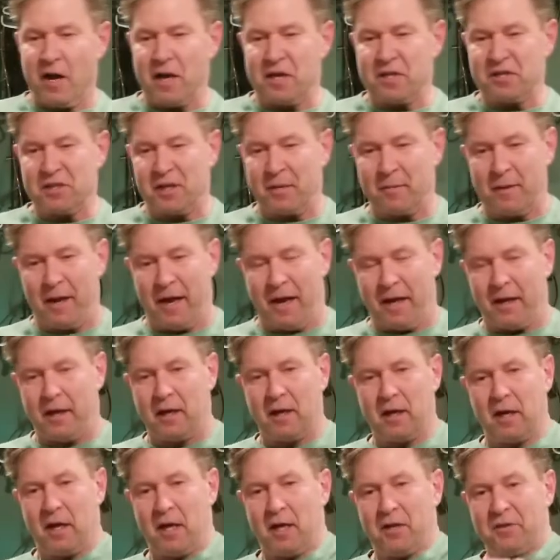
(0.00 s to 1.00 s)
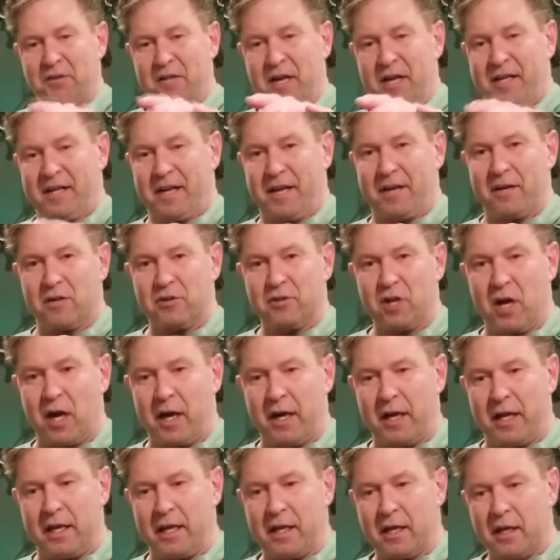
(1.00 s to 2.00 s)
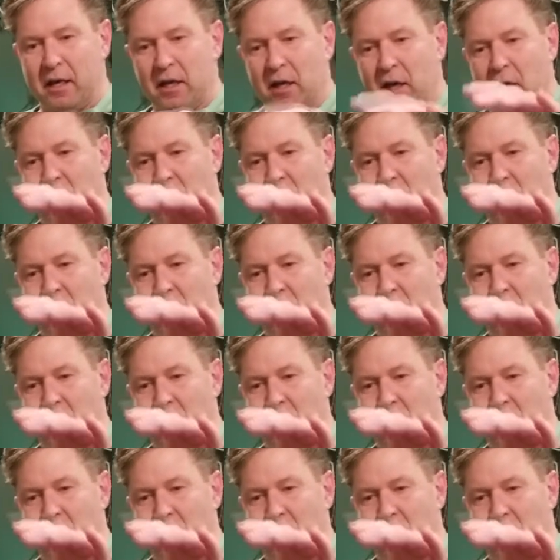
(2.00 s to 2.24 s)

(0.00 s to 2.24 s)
easy to make. Jack Daniel's honey,